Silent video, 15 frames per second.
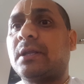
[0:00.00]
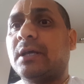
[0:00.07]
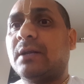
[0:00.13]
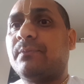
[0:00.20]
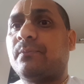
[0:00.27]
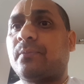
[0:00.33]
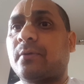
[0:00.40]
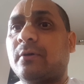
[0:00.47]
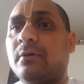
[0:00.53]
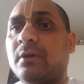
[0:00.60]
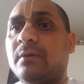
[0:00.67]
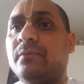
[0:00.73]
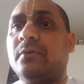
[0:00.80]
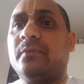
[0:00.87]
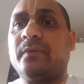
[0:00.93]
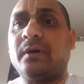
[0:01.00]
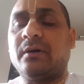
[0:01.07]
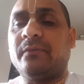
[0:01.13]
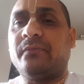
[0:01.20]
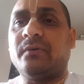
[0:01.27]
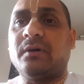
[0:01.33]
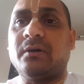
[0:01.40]
real problem
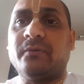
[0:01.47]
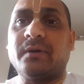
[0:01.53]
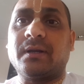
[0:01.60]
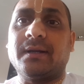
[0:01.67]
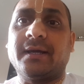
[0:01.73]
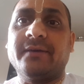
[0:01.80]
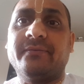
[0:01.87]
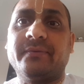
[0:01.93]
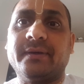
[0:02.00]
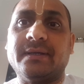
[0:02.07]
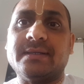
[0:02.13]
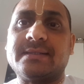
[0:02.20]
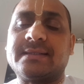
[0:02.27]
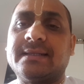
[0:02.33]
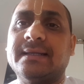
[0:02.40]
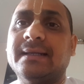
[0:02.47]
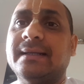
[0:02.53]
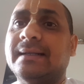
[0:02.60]
of our life is.